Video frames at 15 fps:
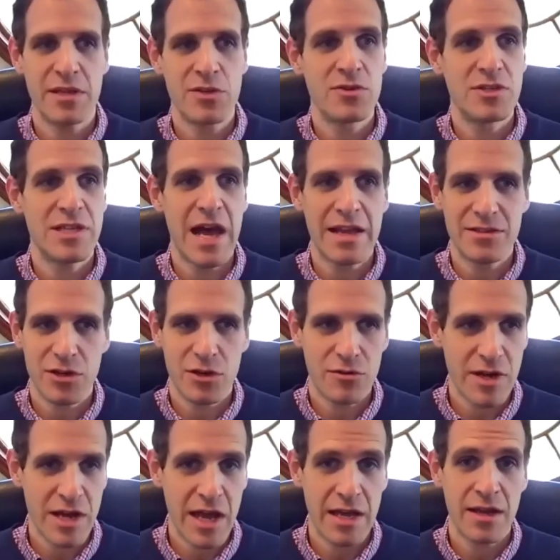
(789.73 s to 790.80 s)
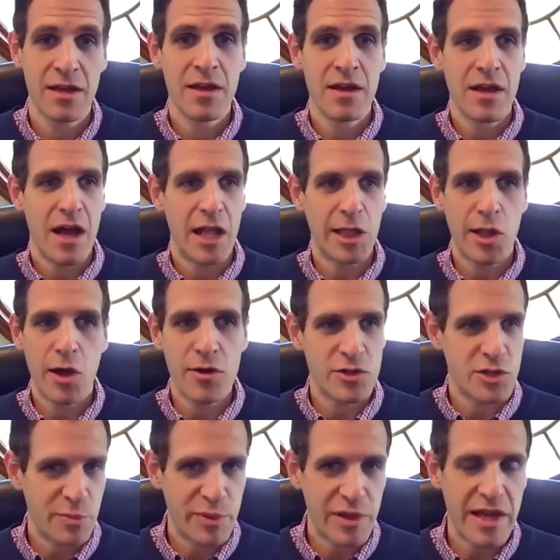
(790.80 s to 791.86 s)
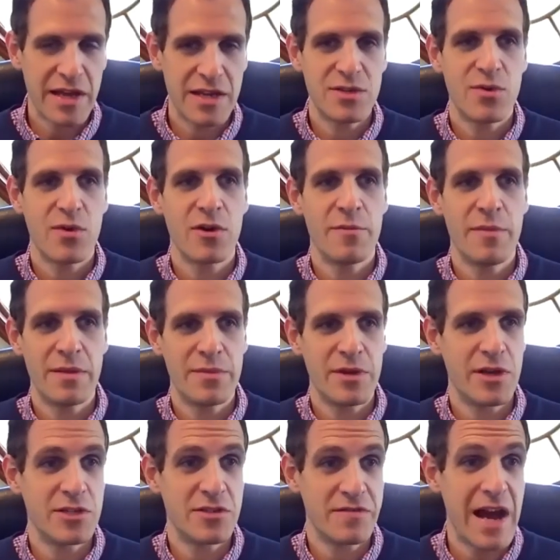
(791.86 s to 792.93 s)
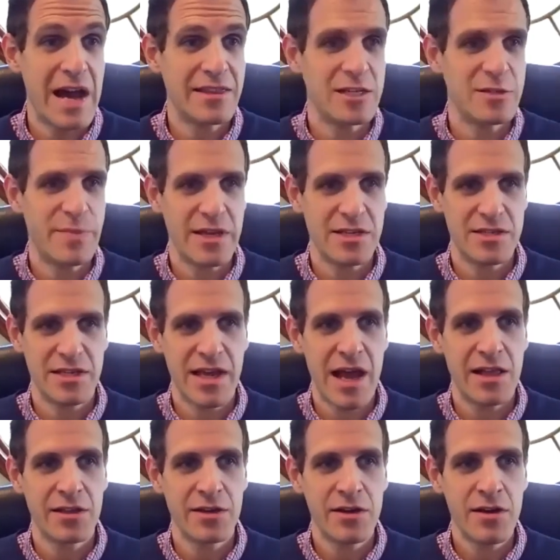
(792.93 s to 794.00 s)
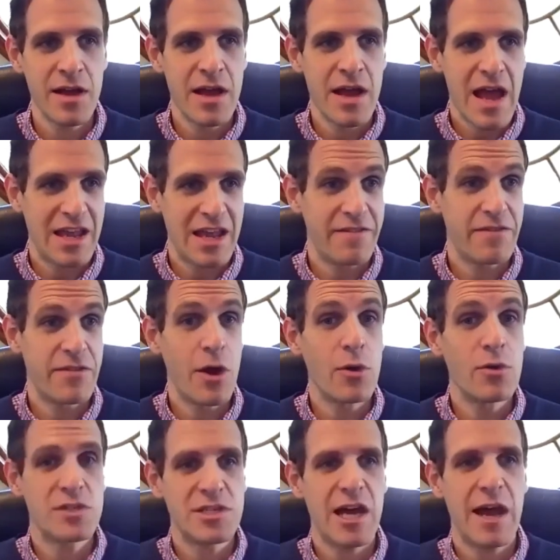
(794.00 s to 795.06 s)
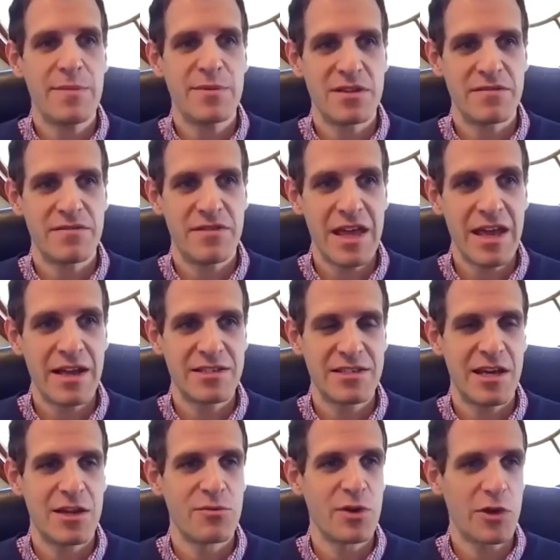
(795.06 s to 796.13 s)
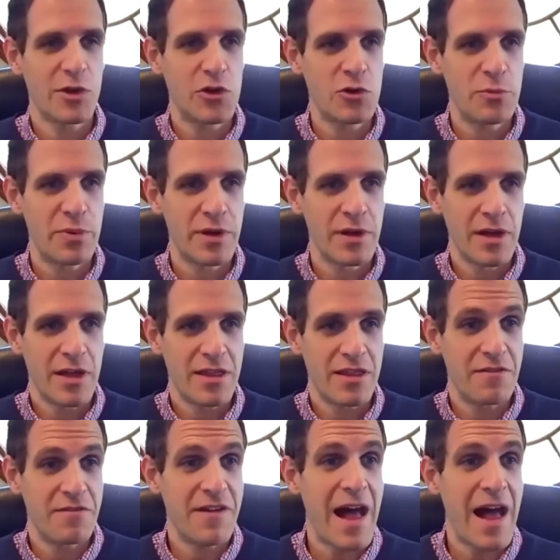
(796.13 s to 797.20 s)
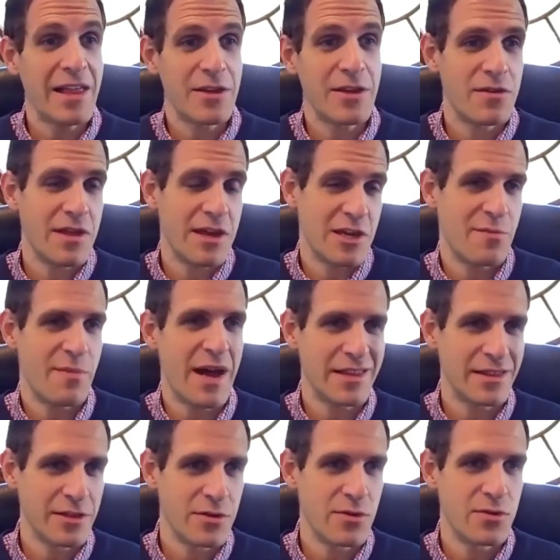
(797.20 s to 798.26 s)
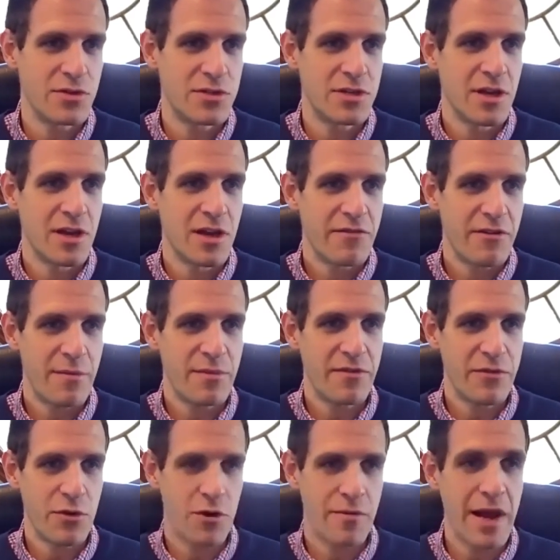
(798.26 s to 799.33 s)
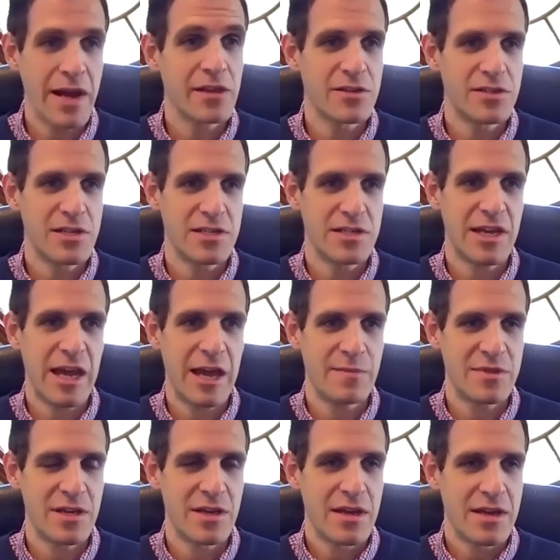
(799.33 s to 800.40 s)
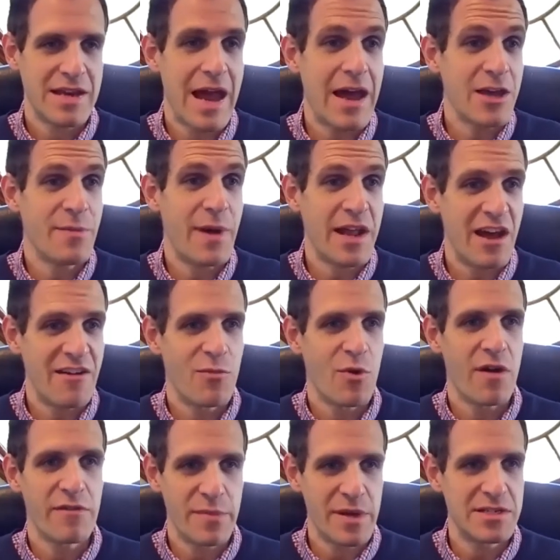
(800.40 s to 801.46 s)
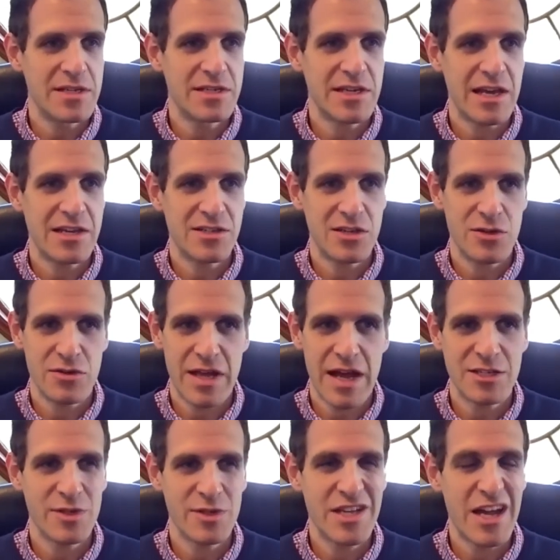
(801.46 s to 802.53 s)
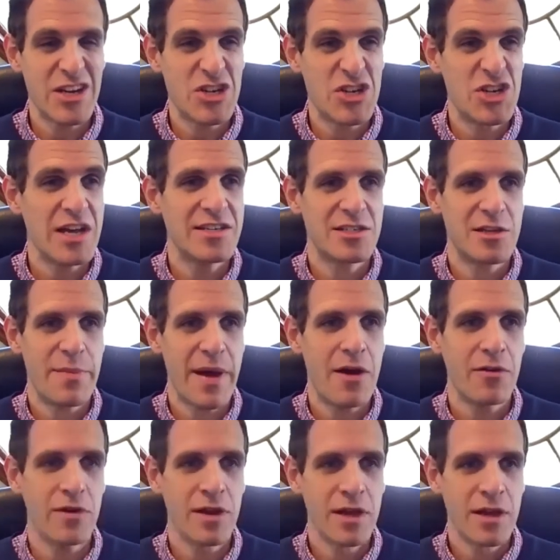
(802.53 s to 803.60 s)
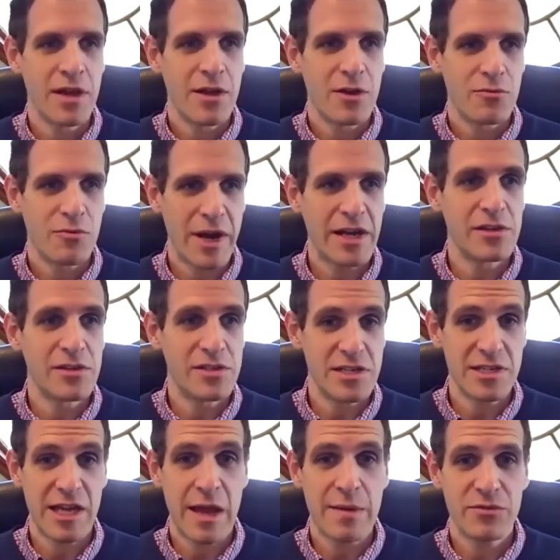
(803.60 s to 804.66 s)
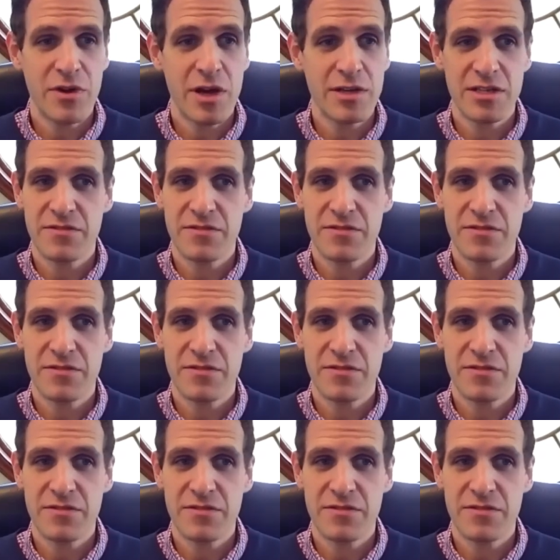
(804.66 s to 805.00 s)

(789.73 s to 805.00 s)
Use that to create a larger play-in tournament because you've got the space in the calendar. And if those types of things can recoup the value that you might lose from the fewer regular season games, now you might have more of a business case to do that. So it's not just about regular season games for us.